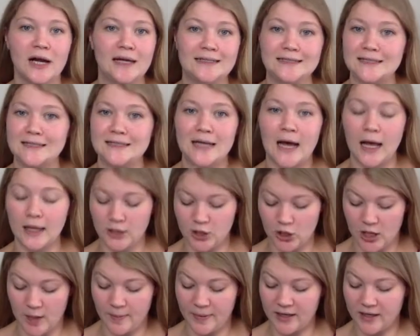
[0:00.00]
I did not
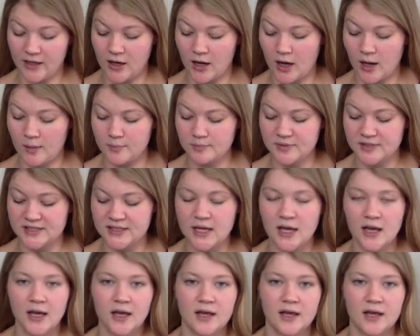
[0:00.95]
look up any comps.